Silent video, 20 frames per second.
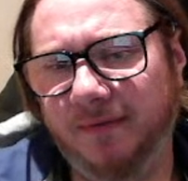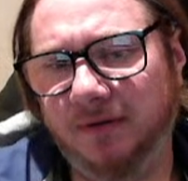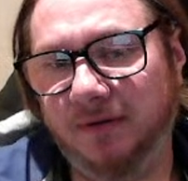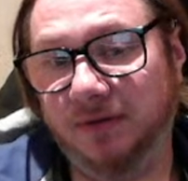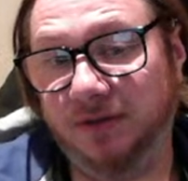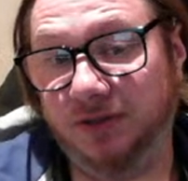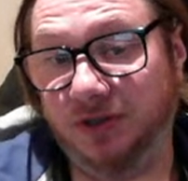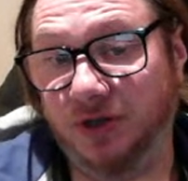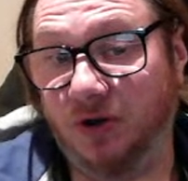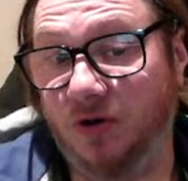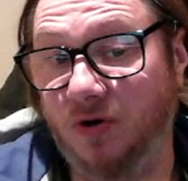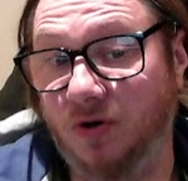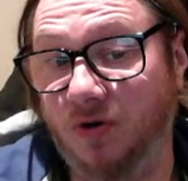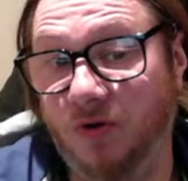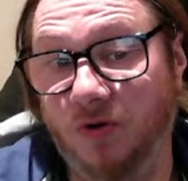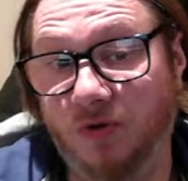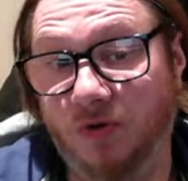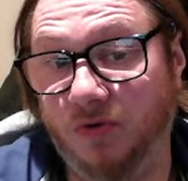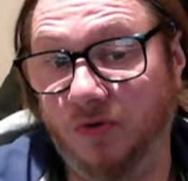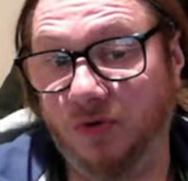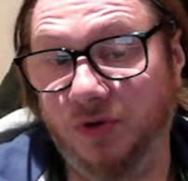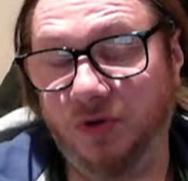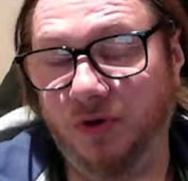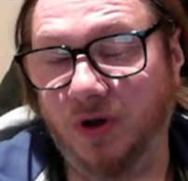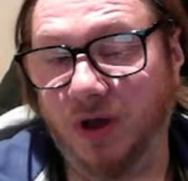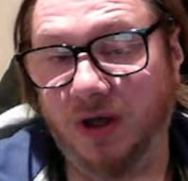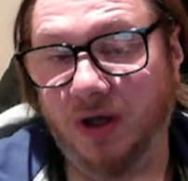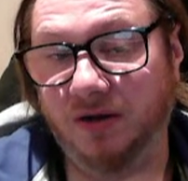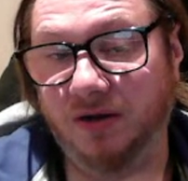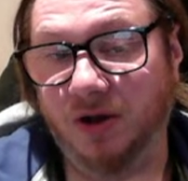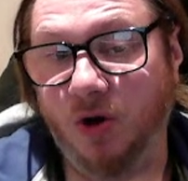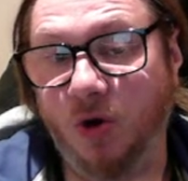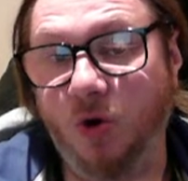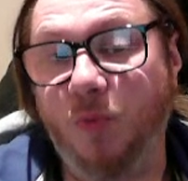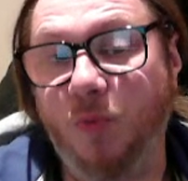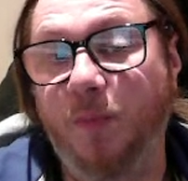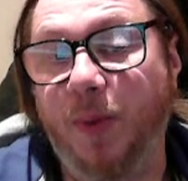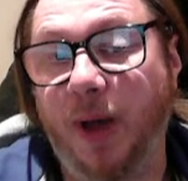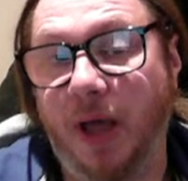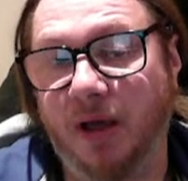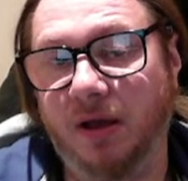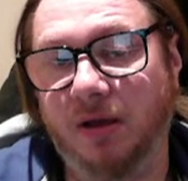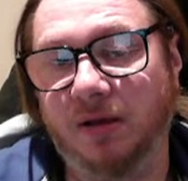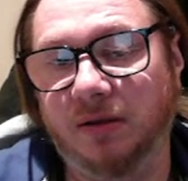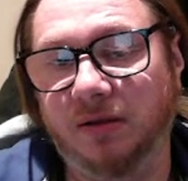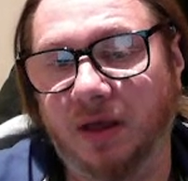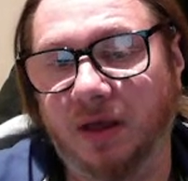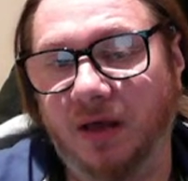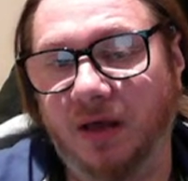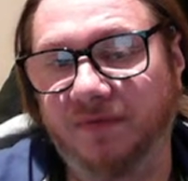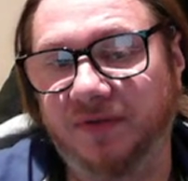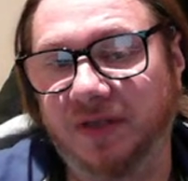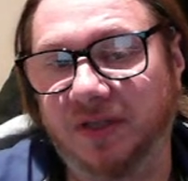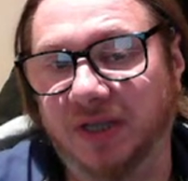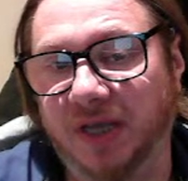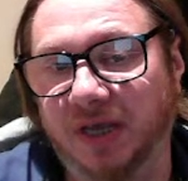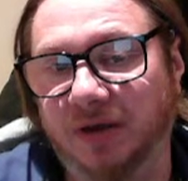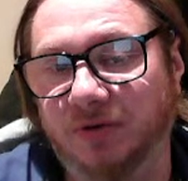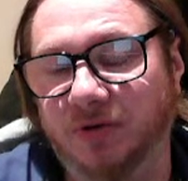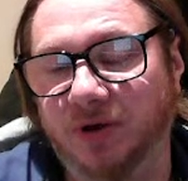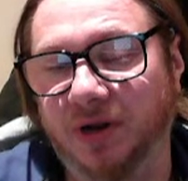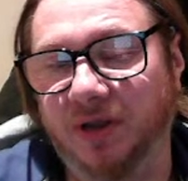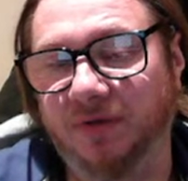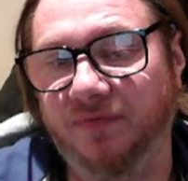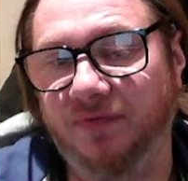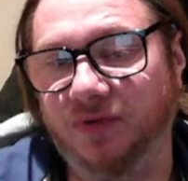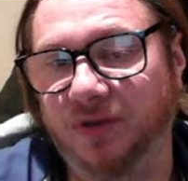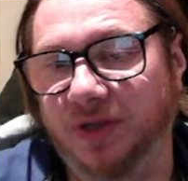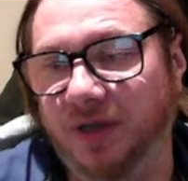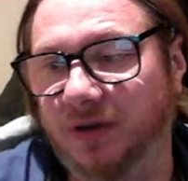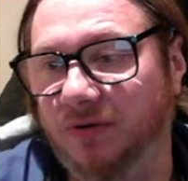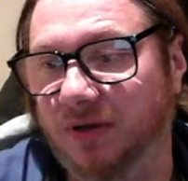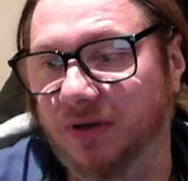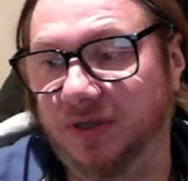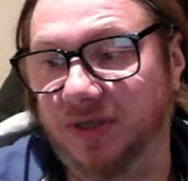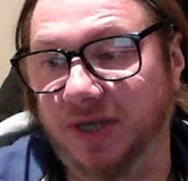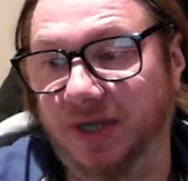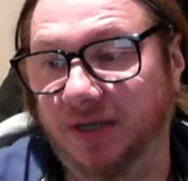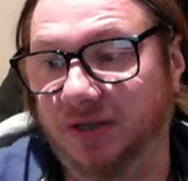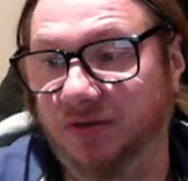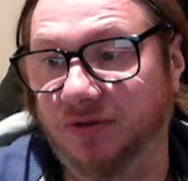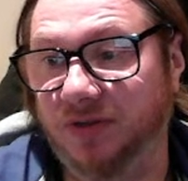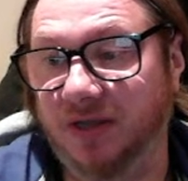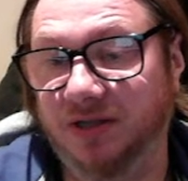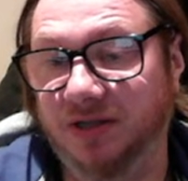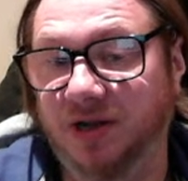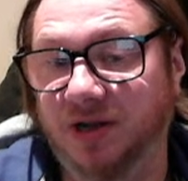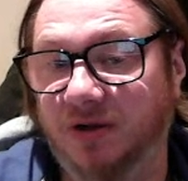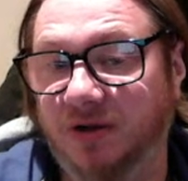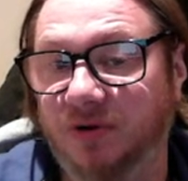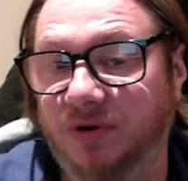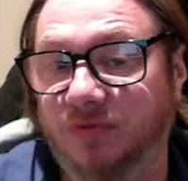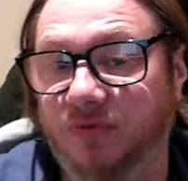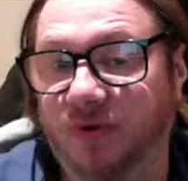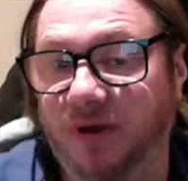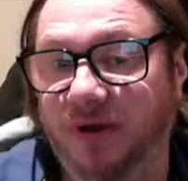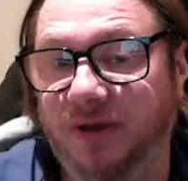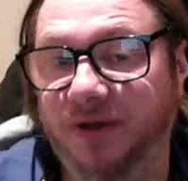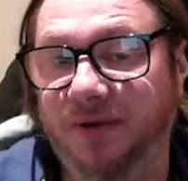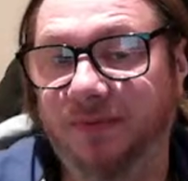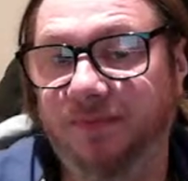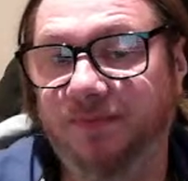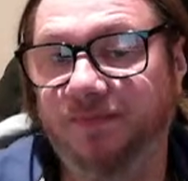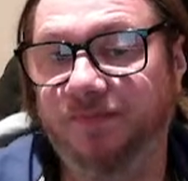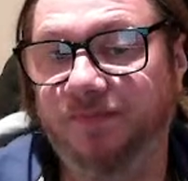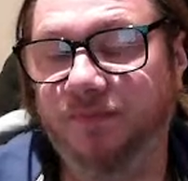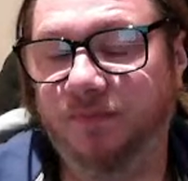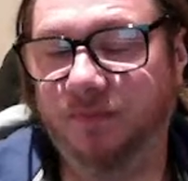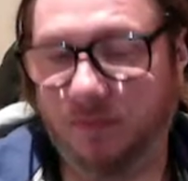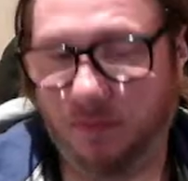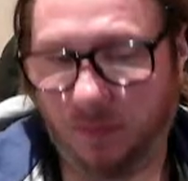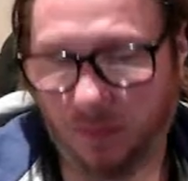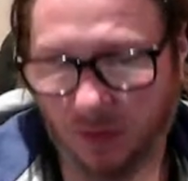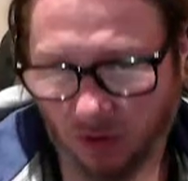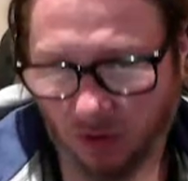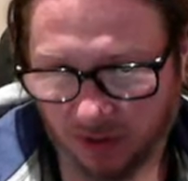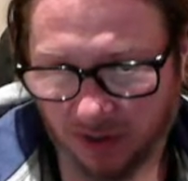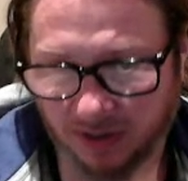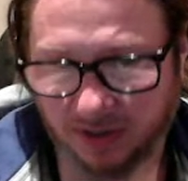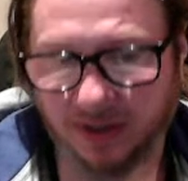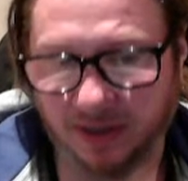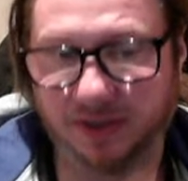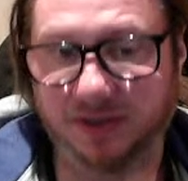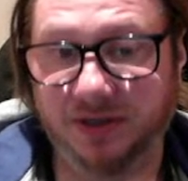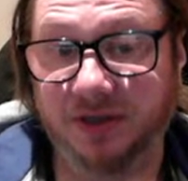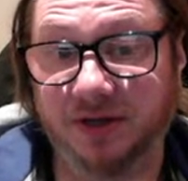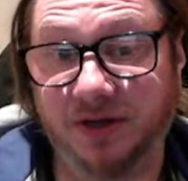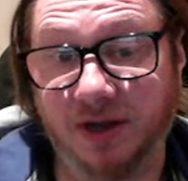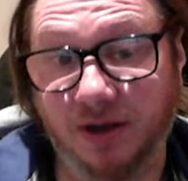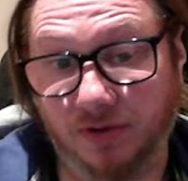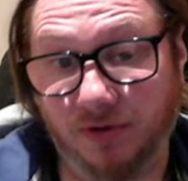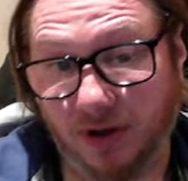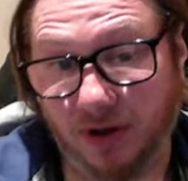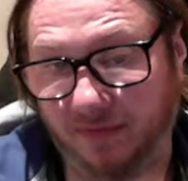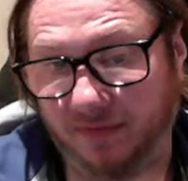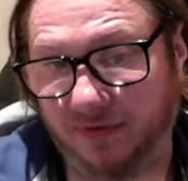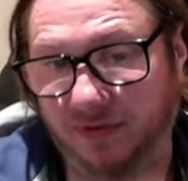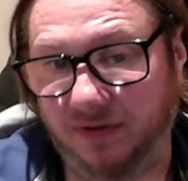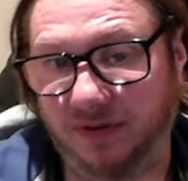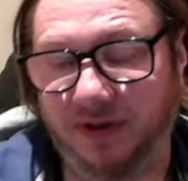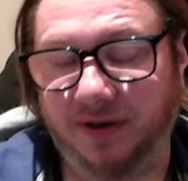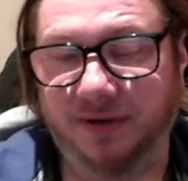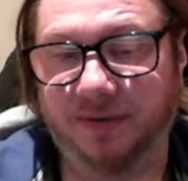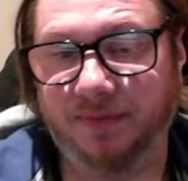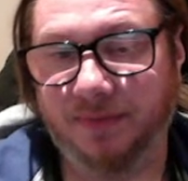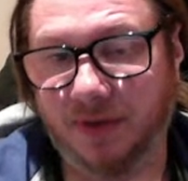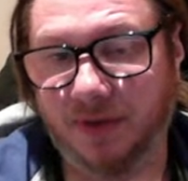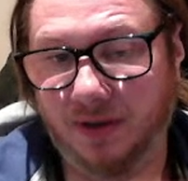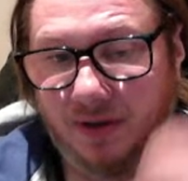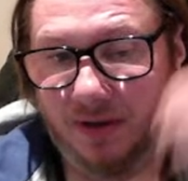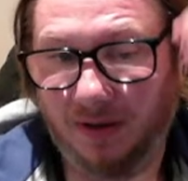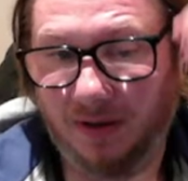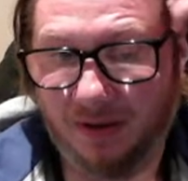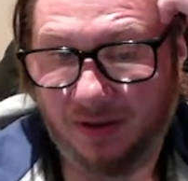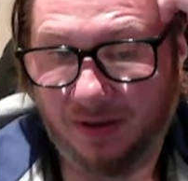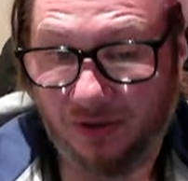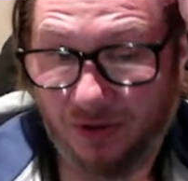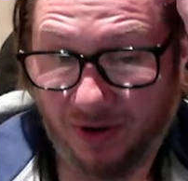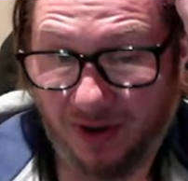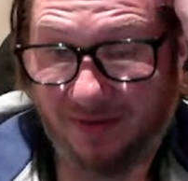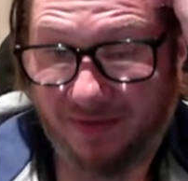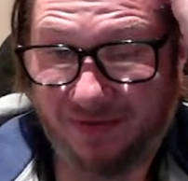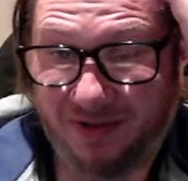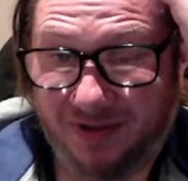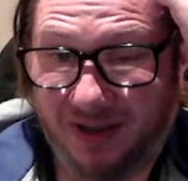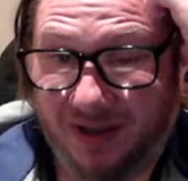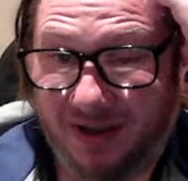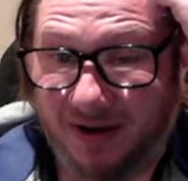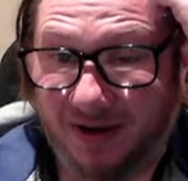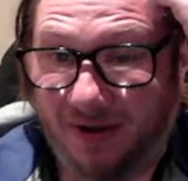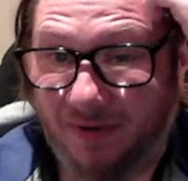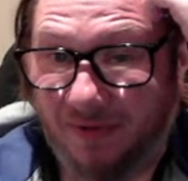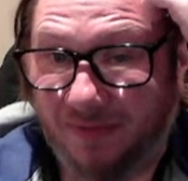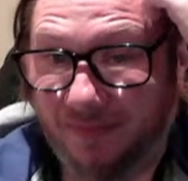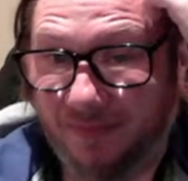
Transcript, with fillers: So you can't hope that after take on a4 they're going to take. So that's not going to work. Okay, they take now you have to take. You have to take now.